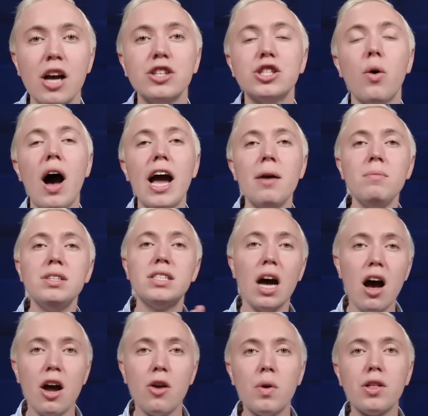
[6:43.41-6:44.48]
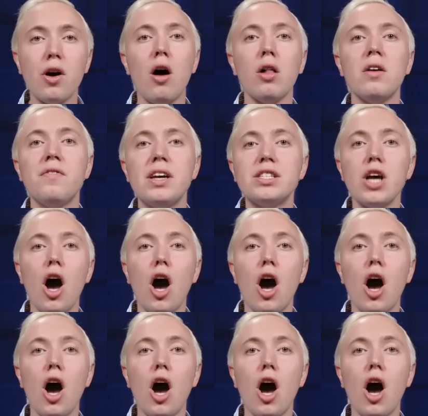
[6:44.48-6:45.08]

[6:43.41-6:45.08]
So I am done with all of this.